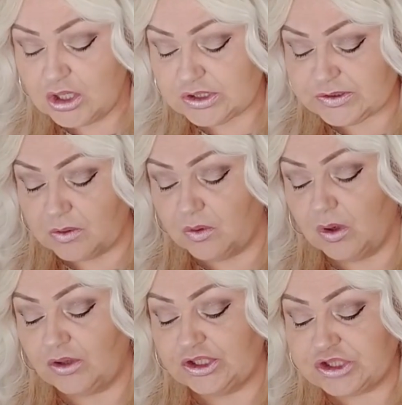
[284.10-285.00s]

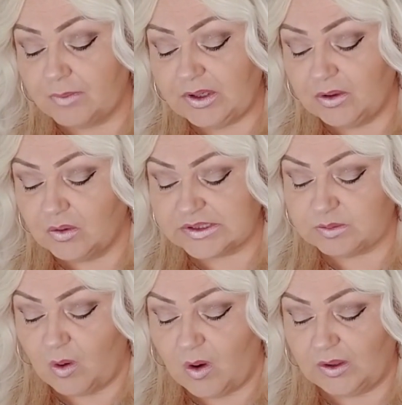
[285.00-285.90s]
So the Domino's
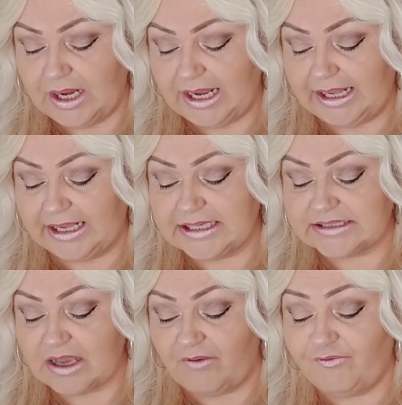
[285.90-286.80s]
one
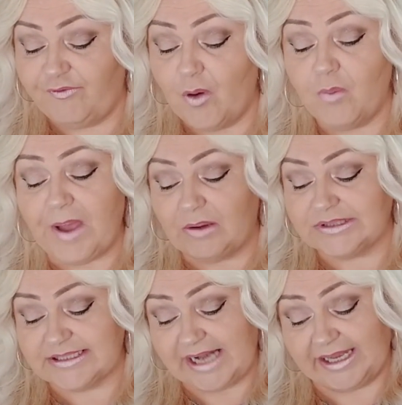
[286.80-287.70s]
is
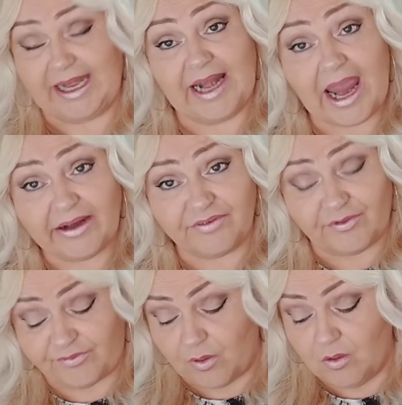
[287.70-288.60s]
£4.99 for
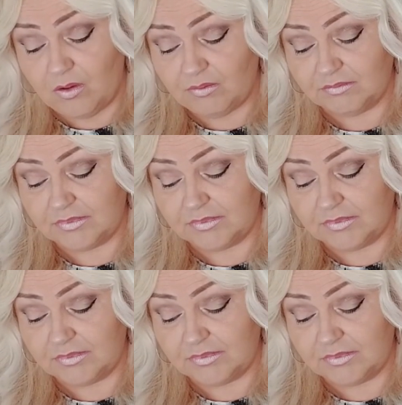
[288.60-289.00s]
4.